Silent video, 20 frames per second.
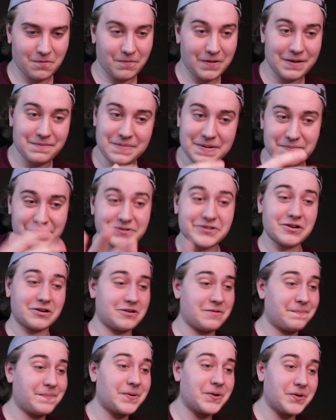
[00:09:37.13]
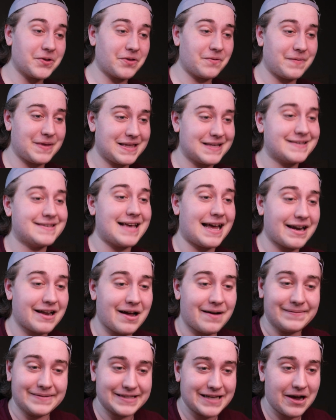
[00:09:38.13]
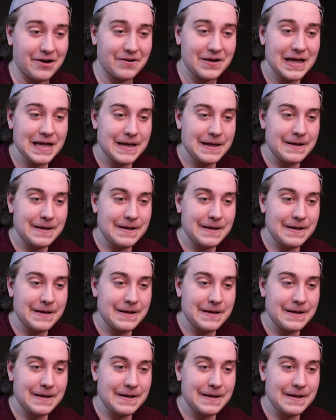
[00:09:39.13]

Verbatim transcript: when people start to pull them and the set comes out.